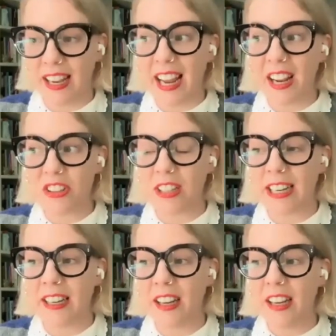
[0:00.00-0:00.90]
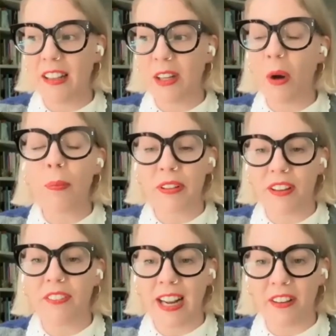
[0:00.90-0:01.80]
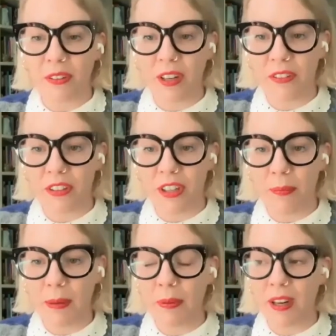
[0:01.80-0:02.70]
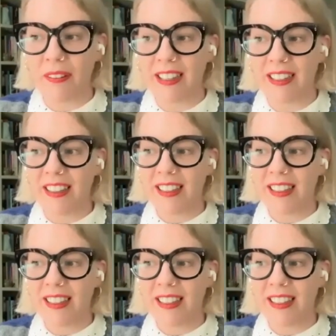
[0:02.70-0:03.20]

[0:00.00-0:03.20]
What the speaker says: And actually, the opposite of cancel culture, people going,